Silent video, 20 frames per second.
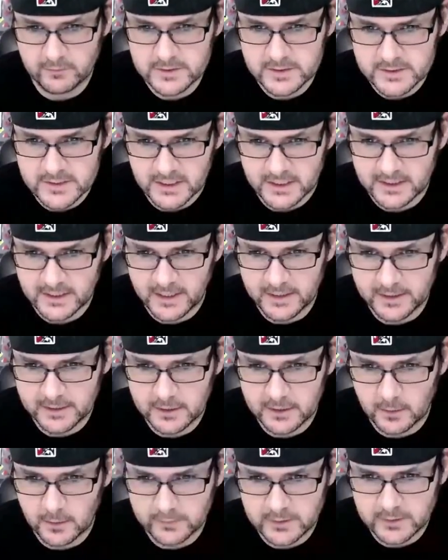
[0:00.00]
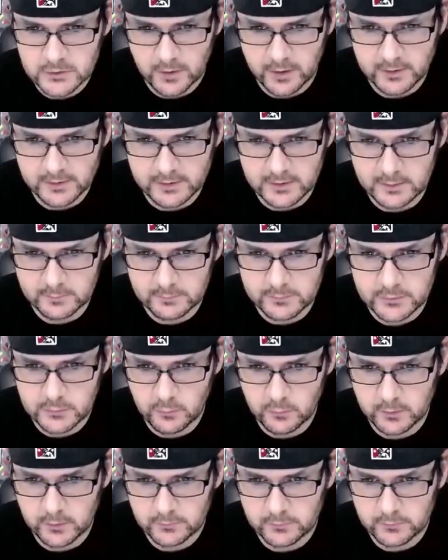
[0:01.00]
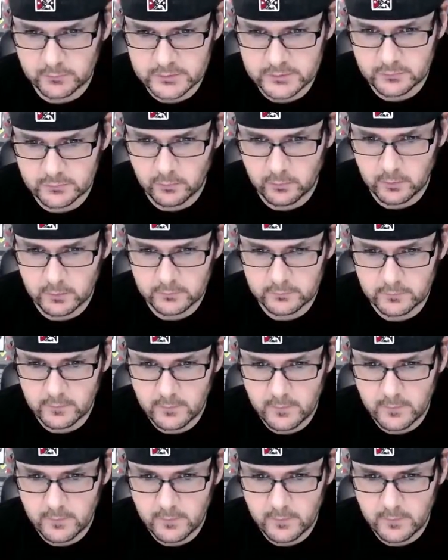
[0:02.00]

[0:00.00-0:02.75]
is a Canadian company is trying to keep 200 stores.